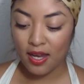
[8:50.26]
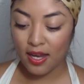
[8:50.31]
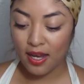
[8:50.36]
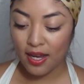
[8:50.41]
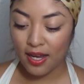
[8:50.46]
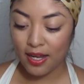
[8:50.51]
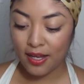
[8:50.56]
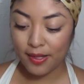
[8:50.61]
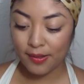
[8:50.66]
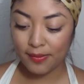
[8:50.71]

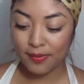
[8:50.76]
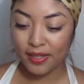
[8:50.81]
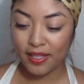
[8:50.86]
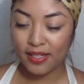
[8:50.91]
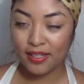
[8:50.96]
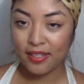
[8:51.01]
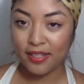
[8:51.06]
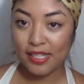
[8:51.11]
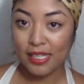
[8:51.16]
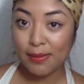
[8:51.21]

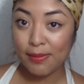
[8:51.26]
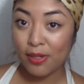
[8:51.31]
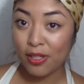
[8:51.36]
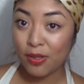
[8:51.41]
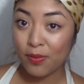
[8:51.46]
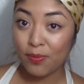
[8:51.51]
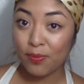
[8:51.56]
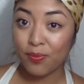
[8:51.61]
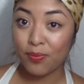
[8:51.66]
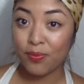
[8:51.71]
And it
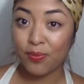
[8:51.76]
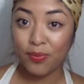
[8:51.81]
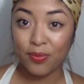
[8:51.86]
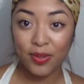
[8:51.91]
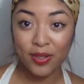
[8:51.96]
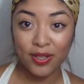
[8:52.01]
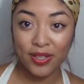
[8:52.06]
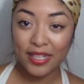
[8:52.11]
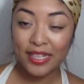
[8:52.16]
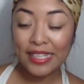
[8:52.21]
smelled
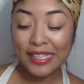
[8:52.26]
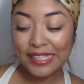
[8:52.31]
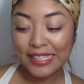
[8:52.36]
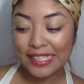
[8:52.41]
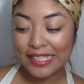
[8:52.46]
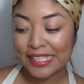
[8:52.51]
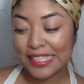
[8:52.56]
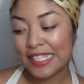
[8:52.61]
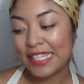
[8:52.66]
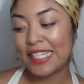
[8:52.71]
pretty
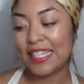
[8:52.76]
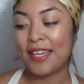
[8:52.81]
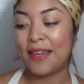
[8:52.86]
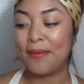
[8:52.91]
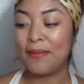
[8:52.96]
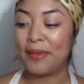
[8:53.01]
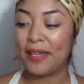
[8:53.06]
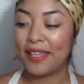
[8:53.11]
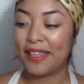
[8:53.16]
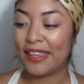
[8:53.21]

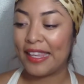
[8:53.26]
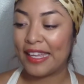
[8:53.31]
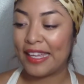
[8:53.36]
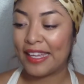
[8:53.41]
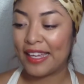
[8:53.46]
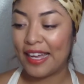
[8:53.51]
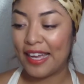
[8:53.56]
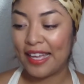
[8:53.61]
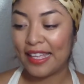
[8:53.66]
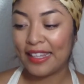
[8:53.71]
yummy.
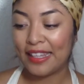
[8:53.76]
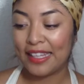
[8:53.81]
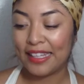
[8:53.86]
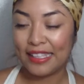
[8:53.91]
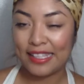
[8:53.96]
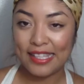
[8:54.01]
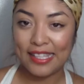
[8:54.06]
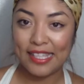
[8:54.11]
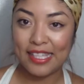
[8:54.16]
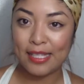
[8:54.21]
Like I
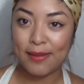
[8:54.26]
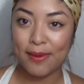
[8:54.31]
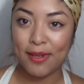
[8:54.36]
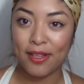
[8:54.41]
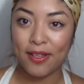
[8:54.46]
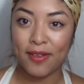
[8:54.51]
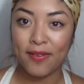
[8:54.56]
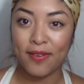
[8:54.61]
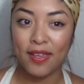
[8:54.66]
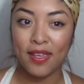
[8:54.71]
liked the
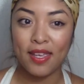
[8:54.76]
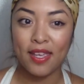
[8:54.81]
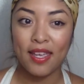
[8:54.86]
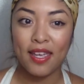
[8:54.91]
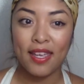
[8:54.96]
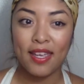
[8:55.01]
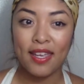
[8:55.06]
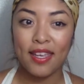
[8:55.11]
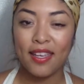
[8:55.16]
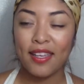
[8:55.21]
smell of it,
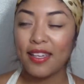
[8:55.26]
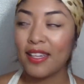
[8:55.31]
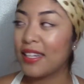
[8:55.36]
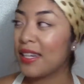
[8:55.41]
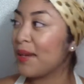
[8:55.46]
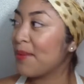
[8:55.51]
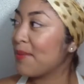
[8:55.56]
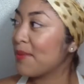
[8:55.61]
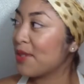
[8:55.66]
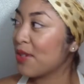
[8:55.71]
and
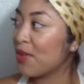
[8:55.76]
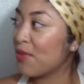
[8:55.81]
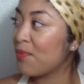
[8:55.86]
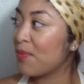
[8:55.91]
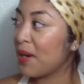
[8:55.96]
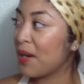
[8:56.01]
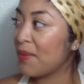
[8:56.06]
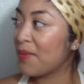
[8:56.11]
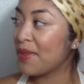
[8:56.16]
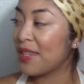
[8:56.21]
I'm so
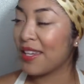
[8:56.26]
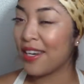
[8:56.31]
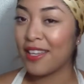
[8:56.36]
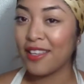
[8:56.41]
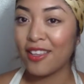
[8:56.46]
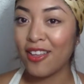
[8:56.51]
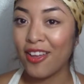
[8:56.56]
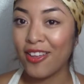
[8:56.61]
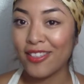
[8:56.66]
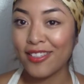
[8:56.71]
bummed that I
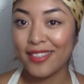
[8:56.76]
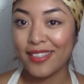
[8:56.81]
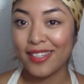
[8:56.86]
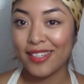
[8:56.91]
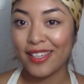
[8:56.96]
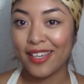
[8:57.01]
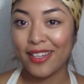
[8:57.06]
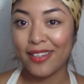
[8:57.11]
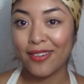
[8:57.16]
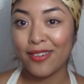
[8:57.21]
lost
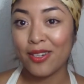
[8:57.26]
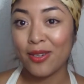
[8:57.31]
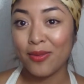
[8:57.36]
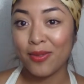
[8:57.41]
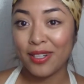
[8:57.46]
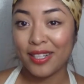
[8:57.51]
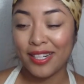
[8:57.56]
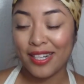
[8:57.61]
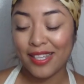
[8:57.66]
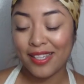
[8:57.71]
it. I don't know
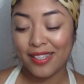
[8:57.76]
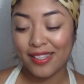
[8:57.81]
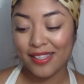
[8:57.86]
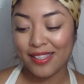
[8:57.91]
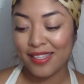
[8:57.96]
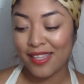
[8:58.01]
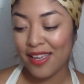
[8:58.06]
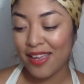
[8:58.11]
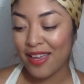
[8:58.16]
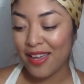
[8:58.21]
where it
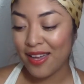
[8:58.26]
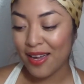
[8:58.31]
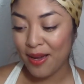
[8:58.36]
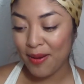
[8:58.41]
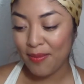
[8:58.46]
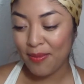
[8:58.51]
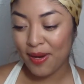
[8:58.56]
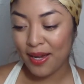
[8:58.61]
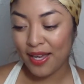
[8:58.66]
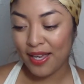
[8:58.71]
is,
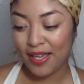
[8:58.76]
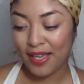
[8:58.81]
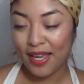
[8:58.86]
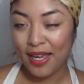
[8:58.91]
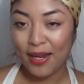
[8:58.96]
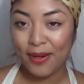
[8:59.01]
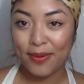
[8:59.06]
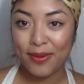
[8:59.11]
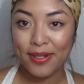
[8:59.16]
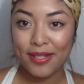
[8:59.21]
but
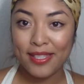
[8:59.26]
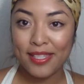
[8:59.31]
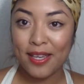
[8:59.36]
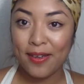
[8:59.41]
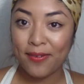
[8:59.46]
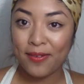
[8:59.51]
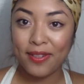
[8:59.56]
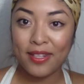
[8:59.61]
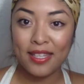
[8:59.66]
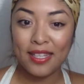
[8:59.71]
I would
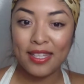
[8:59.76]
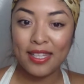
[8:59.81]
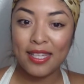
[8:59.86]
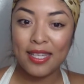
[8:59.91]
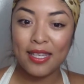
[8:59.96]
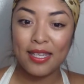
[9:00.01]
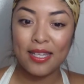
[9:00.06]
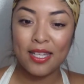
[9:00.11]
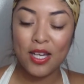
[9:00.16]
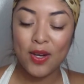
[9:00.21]

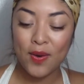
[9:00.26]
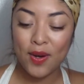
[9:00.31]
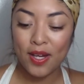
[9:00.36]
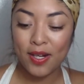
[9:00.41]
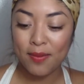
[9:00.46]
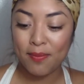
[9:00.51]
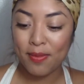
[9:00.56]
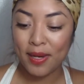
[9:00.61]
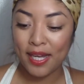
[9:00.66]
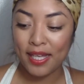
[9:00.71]
definitely go
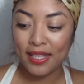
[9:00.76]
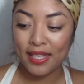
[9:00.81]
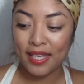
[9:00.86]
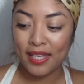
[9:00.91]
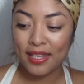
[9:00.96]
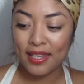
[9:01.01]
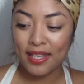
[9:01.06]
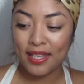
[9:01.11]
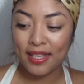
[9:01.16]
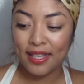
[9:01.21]
out and buy that.
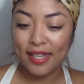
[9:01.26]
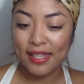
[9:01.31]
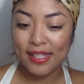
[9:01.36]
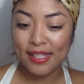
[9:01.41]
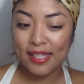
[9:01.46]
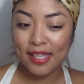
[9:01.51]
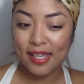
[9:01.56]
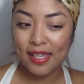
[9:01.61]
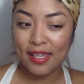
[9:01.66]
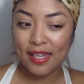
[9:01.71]
I think
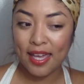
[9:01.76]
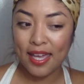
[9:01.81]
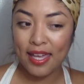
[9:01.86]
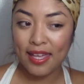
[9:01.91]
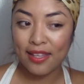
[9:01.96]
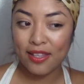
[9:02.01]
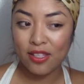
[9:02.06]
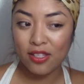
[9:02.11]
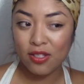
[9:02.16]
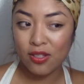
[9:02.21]
it's like
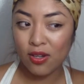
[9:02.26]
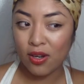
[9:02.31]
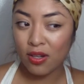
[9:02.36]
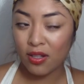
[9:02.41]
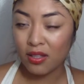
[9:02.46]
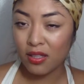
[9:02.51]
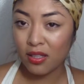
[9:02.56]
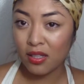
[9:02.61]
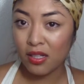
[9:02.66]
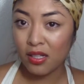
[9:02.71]

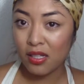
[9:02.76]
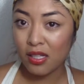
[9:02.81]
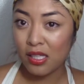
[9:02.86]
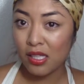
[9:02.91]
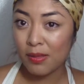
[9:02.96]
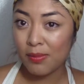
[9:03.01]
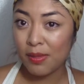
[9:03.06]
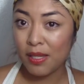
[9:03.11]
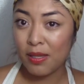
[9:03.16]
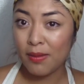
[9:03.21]
$8
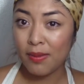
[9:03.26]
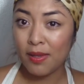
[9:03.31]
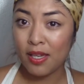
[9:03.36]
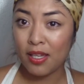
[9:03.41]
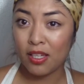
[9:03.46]
maybe.